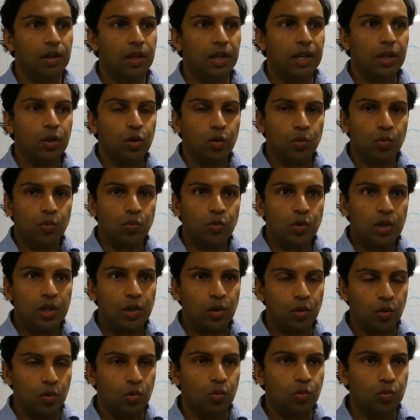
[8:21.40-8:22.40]

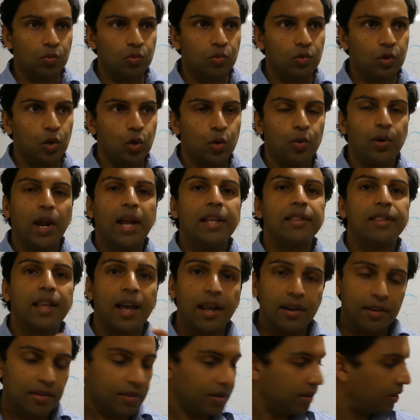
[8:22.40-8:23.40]
it'll create
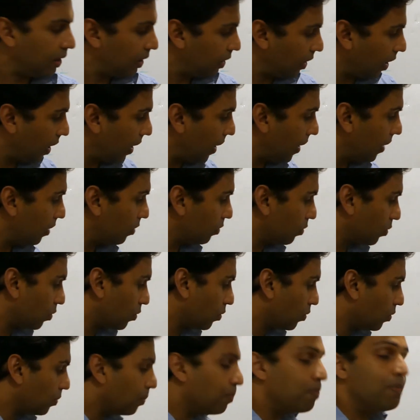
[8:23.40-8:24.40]
that
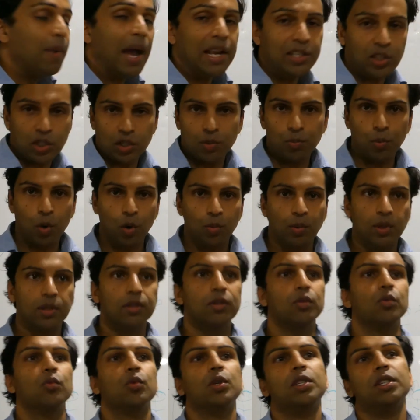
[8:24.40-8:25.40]
magic moment,
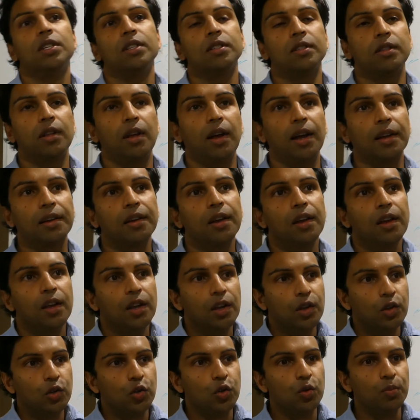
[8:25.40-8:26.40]
which is like,
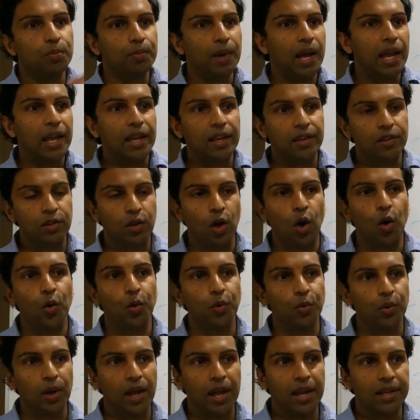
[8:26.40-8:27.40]
you may
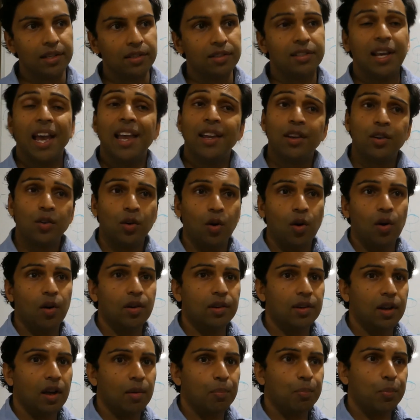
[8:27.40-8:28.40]
go and take
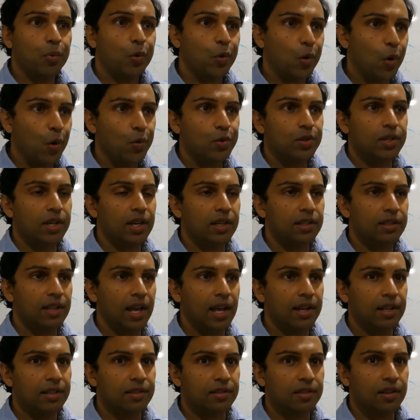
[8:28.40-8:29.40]
on a project
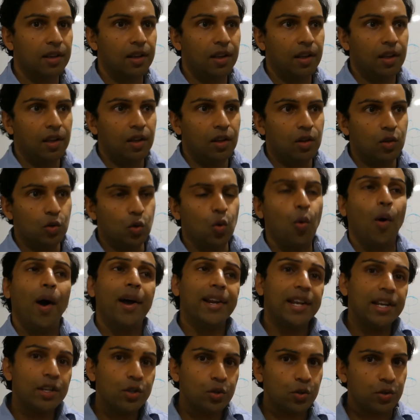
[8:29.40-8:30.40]
that is
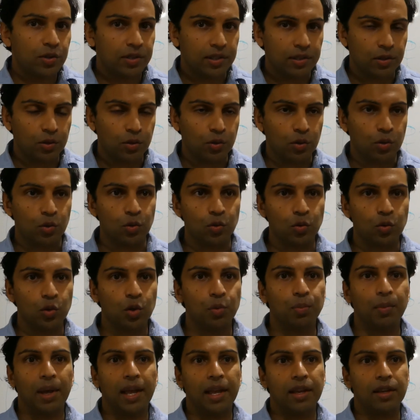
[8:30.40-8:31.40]
quite interesting to you. You
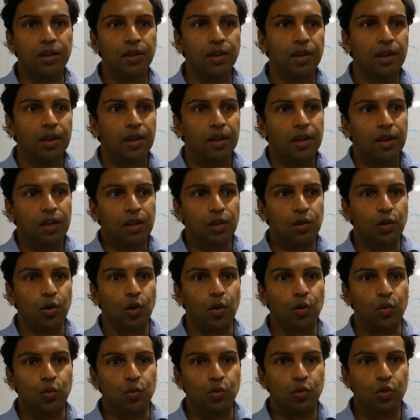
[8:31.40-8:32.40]
may, you
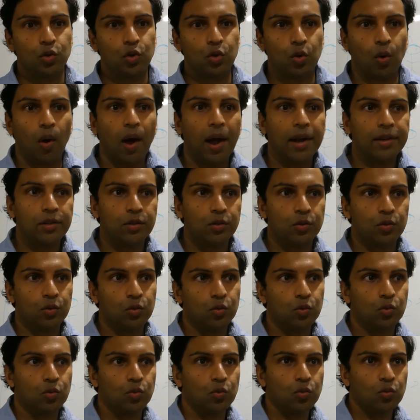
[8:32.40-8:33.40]
know, try
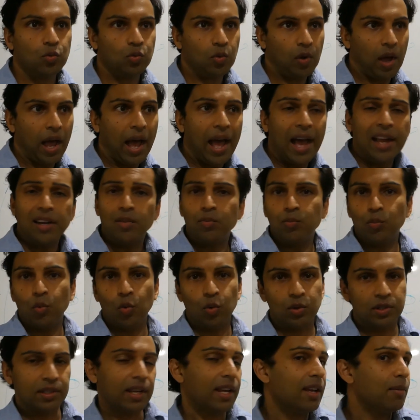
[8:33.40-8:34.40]
to add
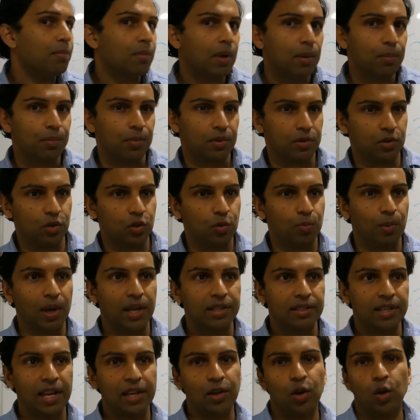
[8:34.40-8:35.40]
more team members. You may
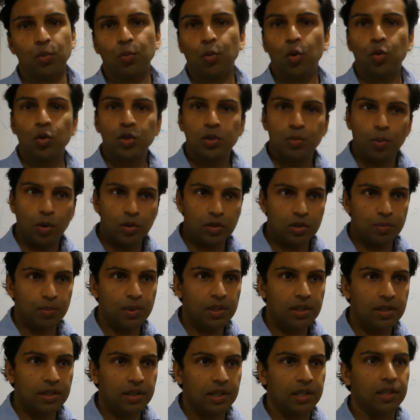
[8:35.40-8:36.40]
take on more
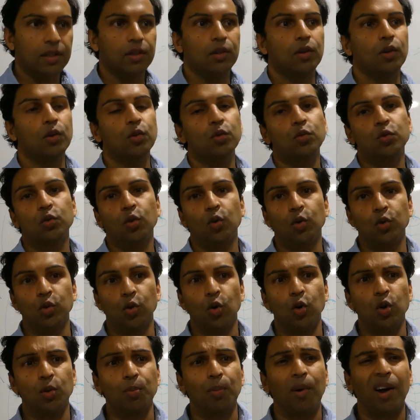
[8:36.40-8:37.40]
responsibility, you know,
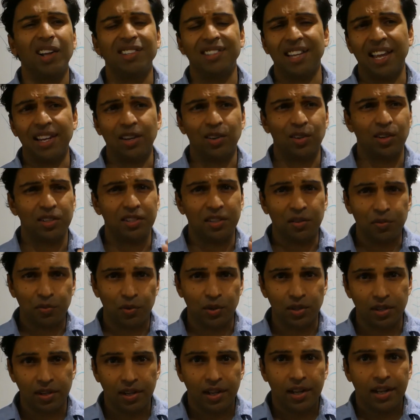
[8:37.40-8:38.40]
or you might take on a
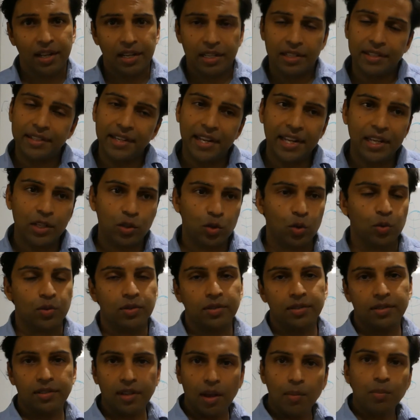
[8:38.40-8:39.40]
different niche or
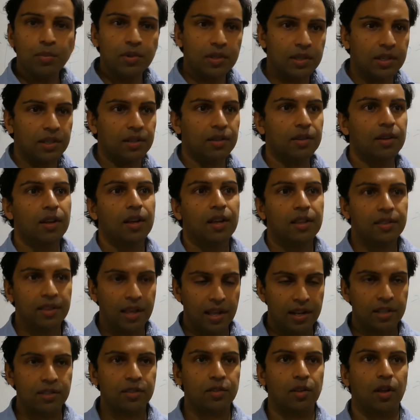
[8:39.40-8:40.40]
something
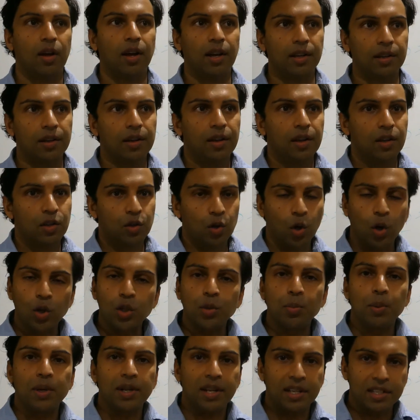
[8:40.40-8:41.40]
that is like going
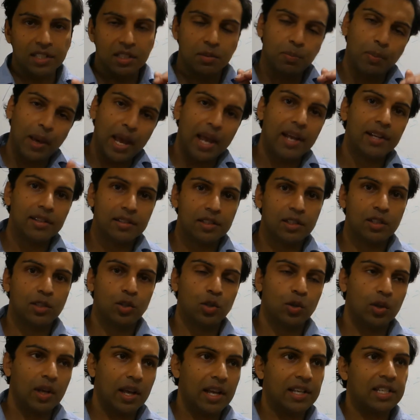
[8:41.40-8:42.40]
to be an
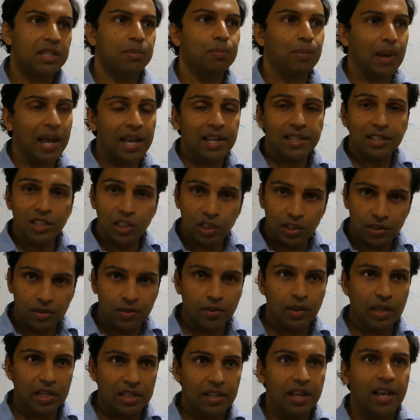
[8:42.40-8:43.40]
expansion.
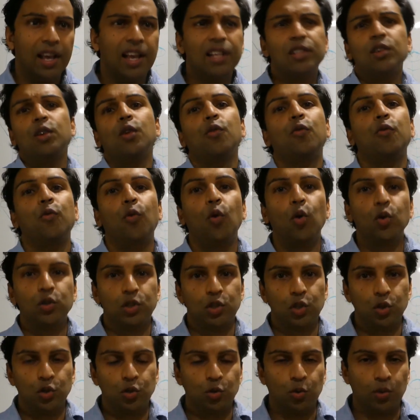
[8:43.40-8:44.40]
It's going to
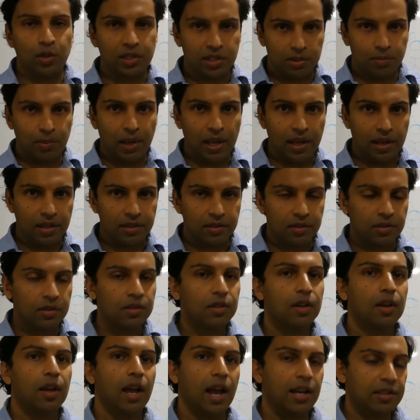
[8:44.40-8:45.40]
force you to expand
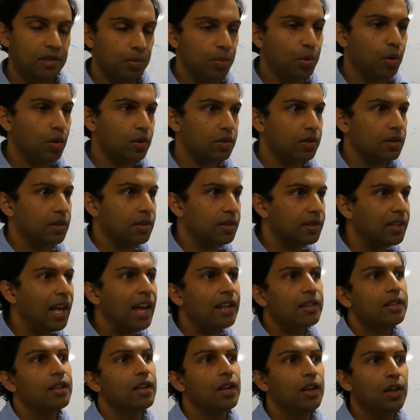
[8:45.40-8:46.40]
as a person. And
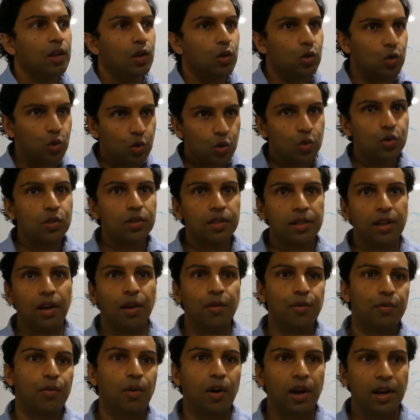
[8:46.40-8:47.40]
that usually I
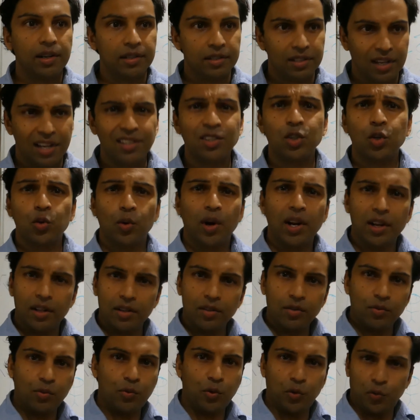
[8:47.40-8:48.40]
find does create
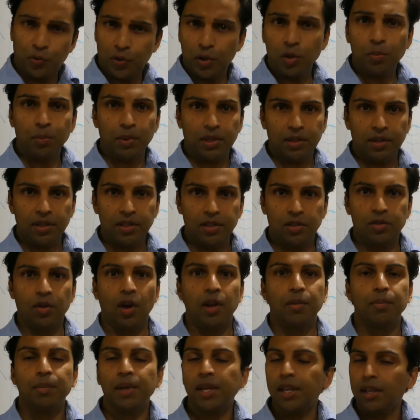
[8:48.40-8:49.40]
fulfillment
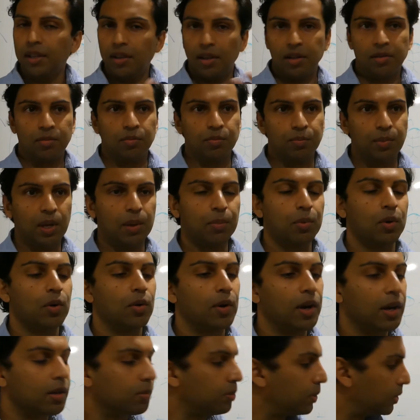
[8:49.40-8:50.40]
inside me and people
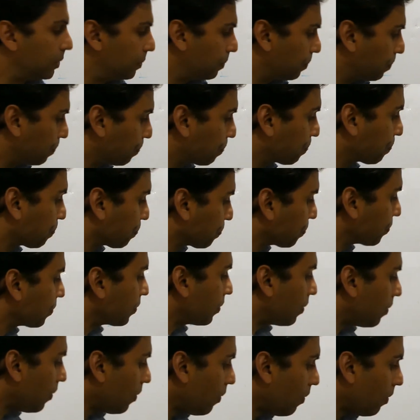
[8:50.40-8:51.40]
around me.
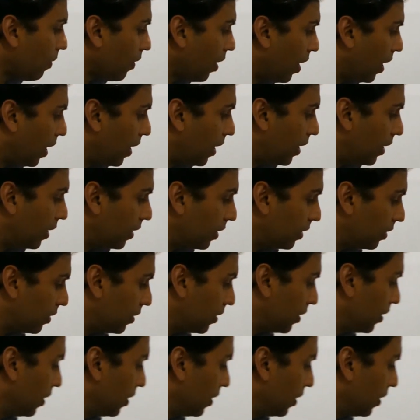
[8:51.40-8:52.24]
And